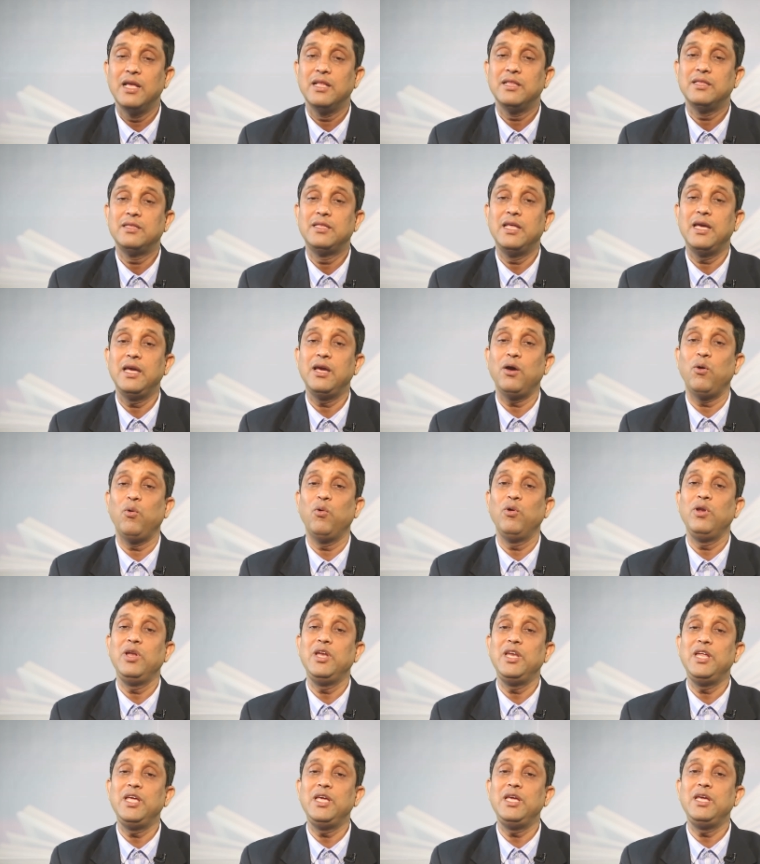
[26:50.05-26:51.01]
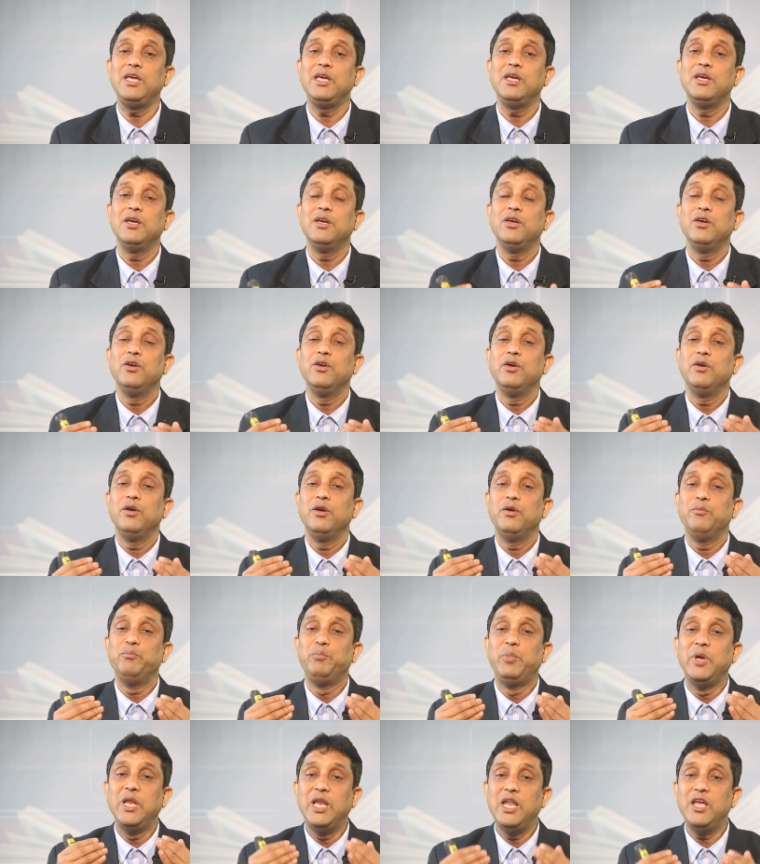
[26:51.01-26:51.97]
They only
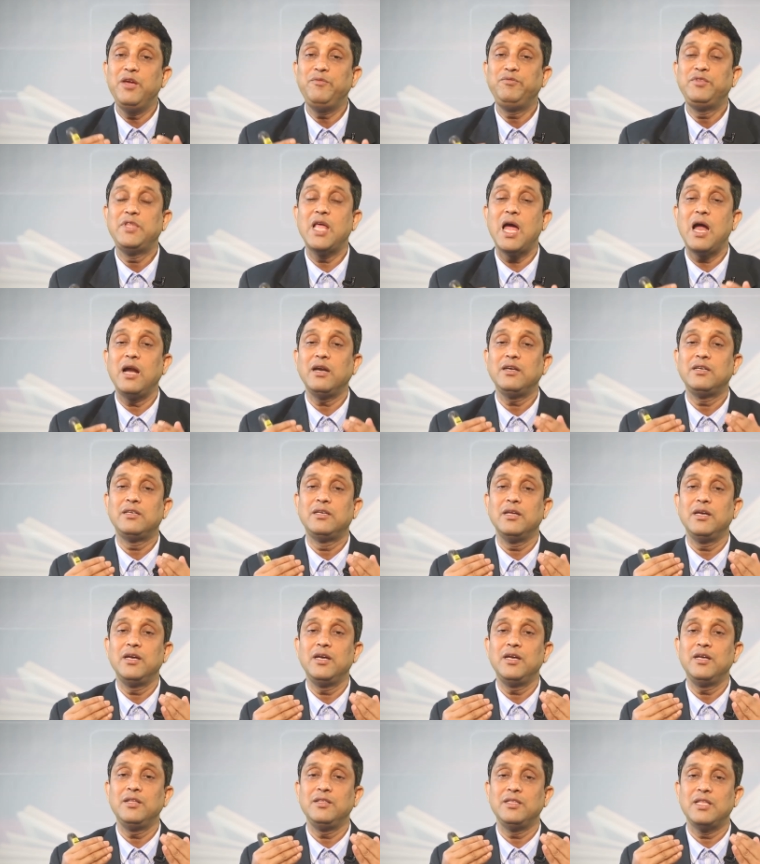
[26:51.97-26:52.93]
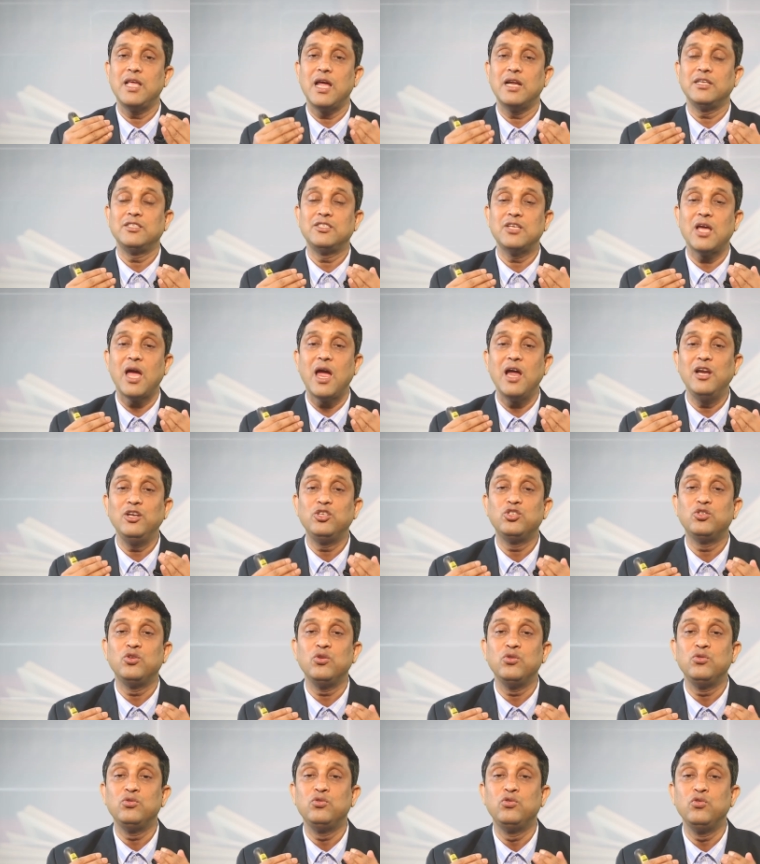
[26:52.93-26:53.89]
believe that their child
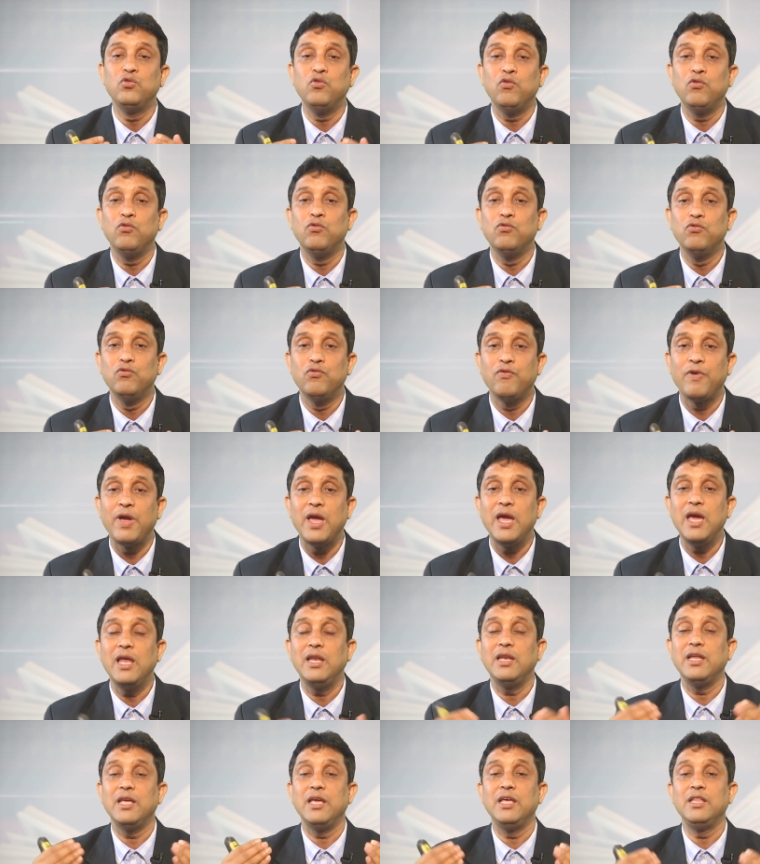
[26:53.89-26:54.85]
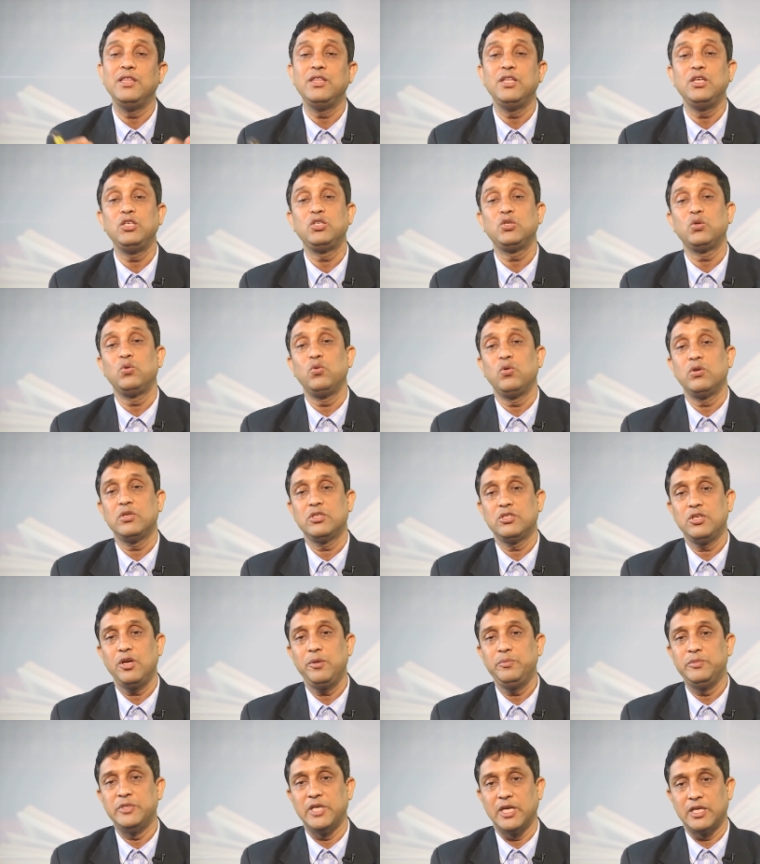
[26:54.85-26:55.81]
should do well in this core
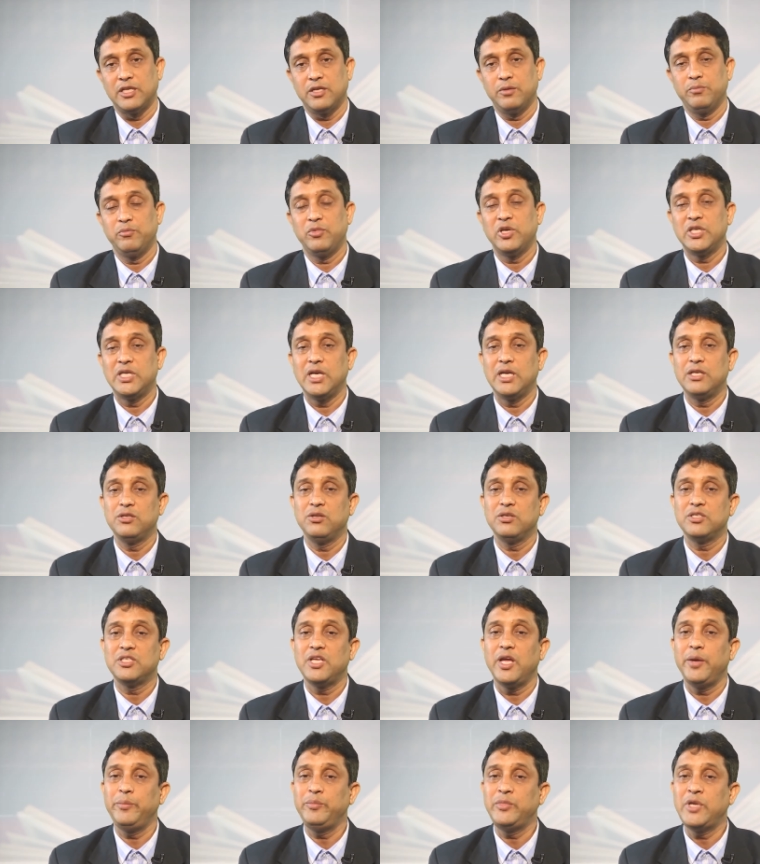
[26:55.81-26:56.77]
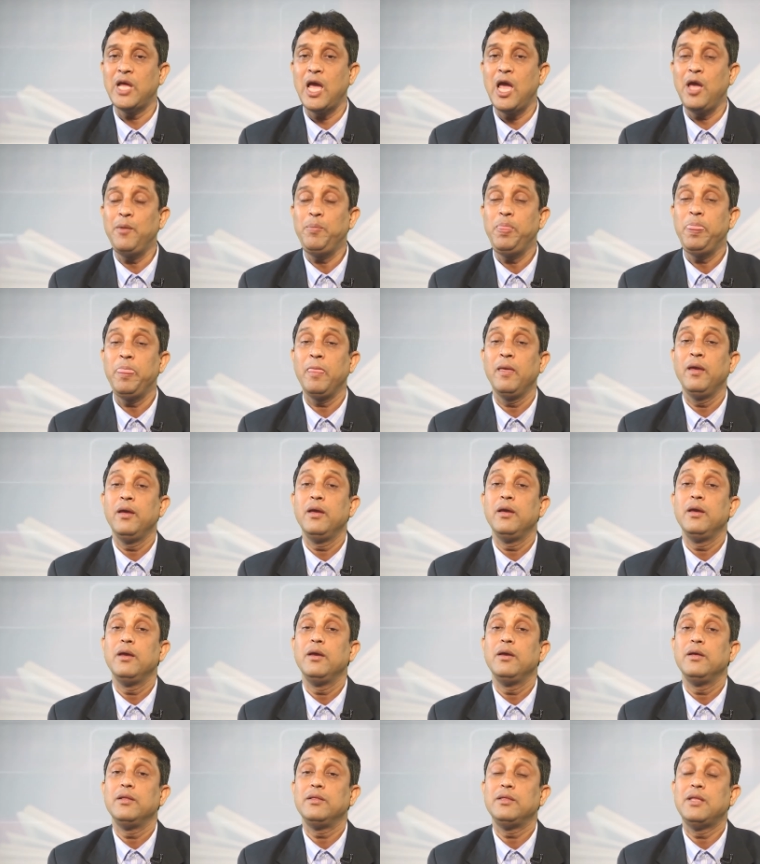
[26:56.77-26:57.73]
subject, but at the same time
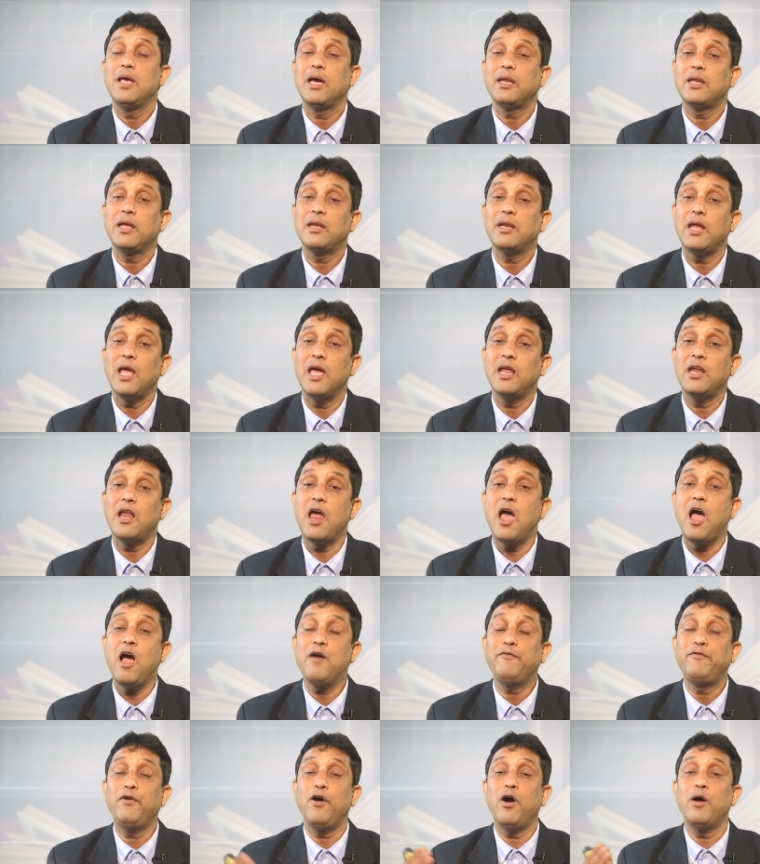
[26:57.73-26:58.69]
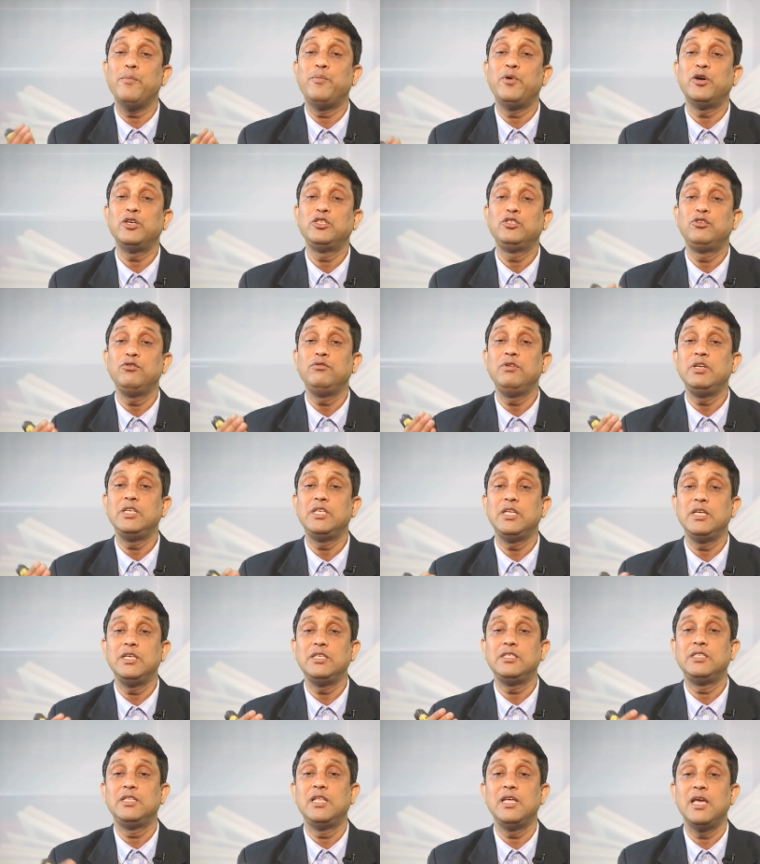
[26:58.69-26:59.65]
there are enough
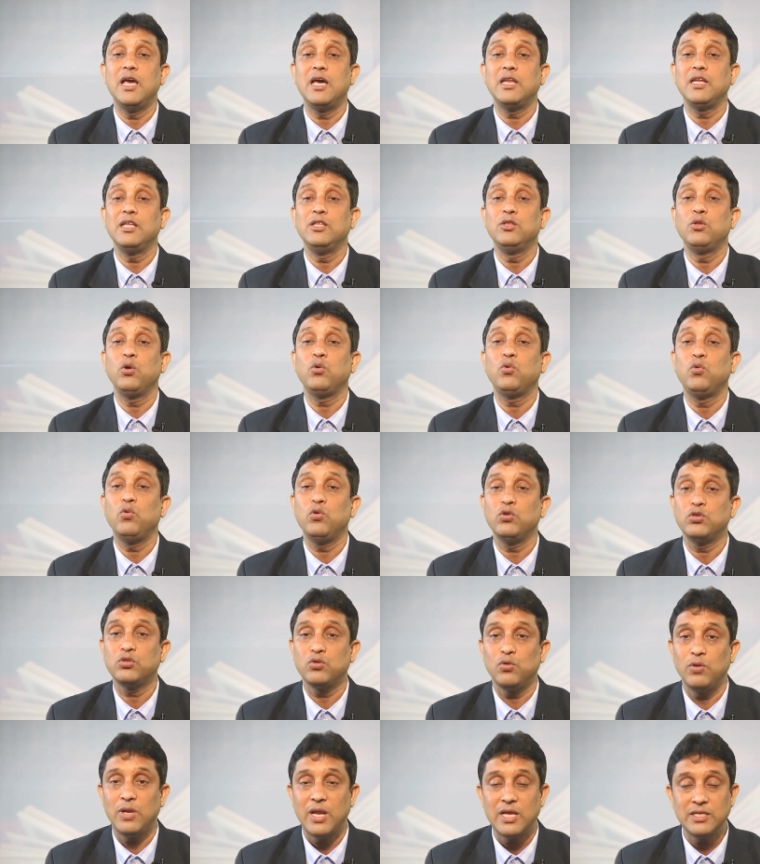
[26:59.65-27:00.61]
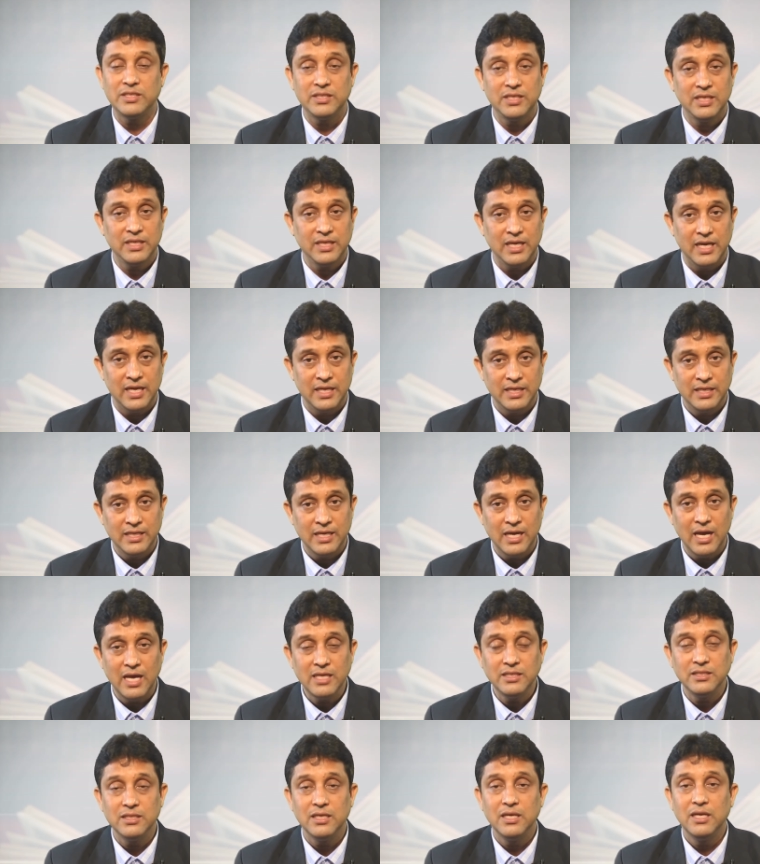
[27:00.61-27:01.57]
opportunities there in the core scholastic
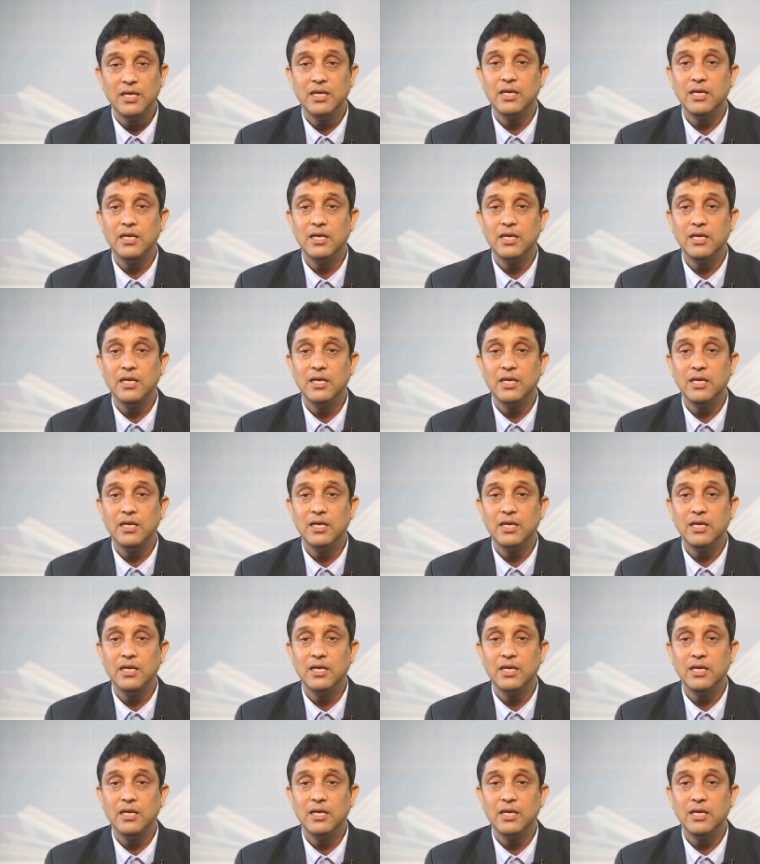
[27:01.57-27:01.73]
areas,